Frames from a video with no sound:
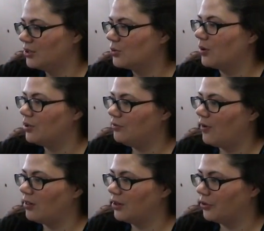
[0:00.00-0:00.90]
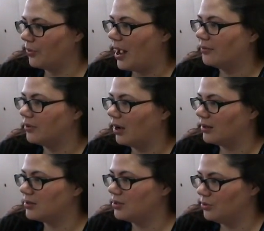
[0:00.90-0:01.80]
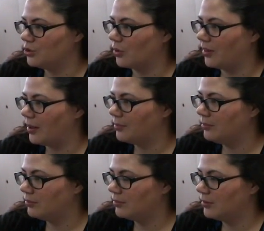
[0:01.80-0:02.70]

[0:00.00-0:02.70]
So where do you fall on the rat rods? Do you enjoy them?